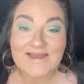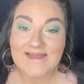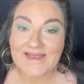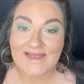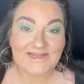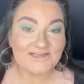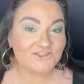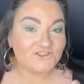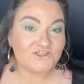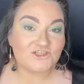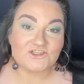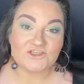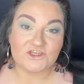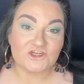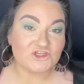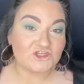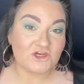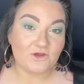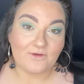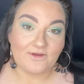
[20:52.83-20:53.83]
It's just going
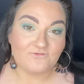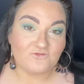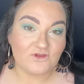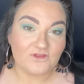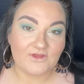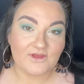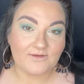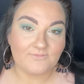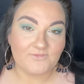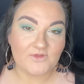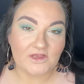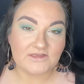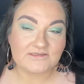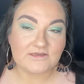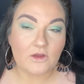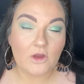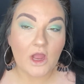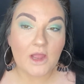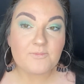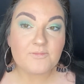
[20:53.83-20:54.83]
to show everything.
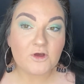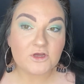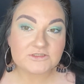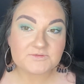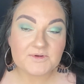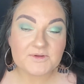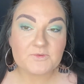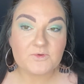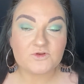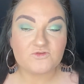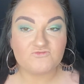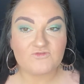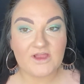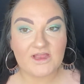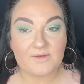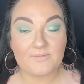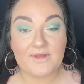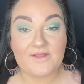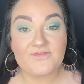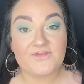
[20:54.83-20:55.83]
So I possibly wouldn't
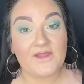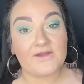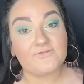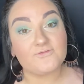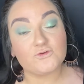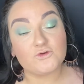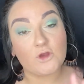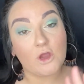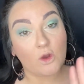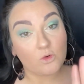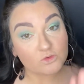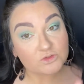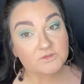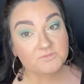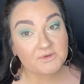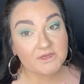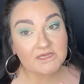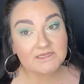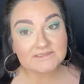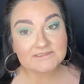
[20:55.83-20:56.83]
recommend that for an older
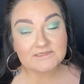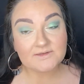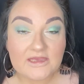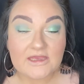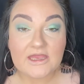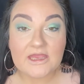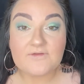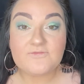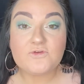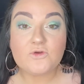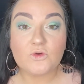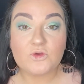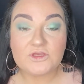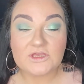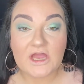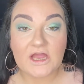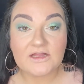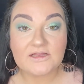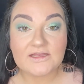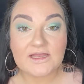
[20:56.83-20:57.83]
person. If you're
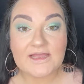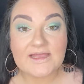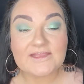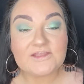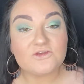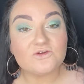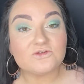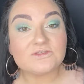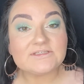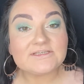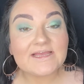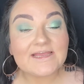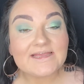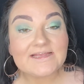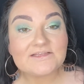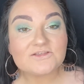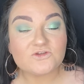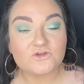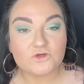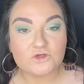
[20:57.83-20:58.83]
younger, in your
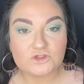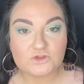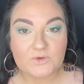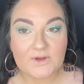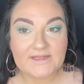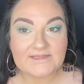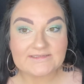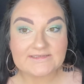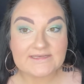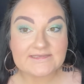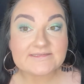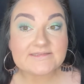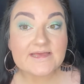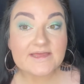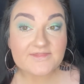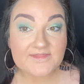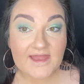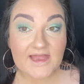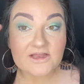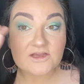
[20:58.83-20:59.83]
teens or your 20s,
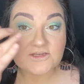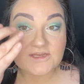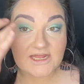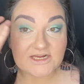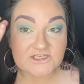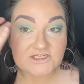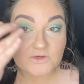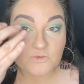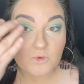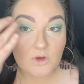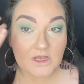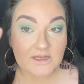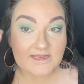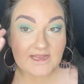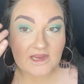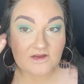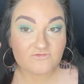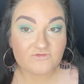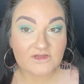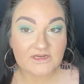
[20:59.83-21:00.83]
then that could actually work
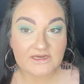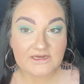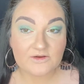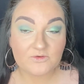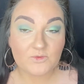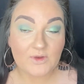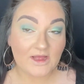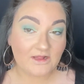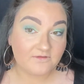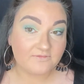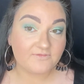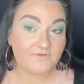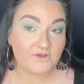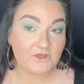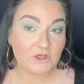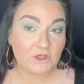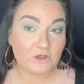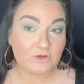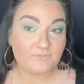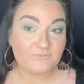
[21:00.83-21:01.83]
out really well for
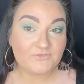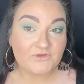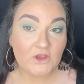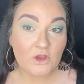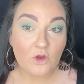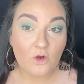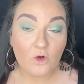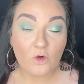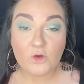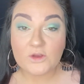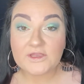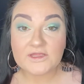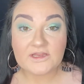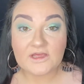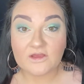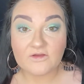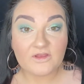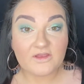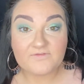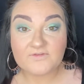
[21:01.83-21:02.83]
you. Or, you
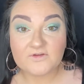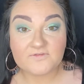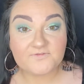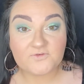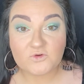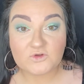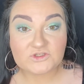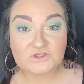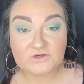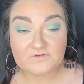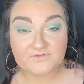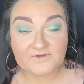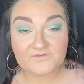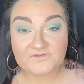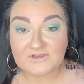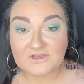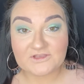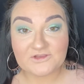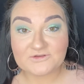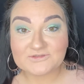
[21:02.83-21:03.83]
know, if you're 40 or 50 and use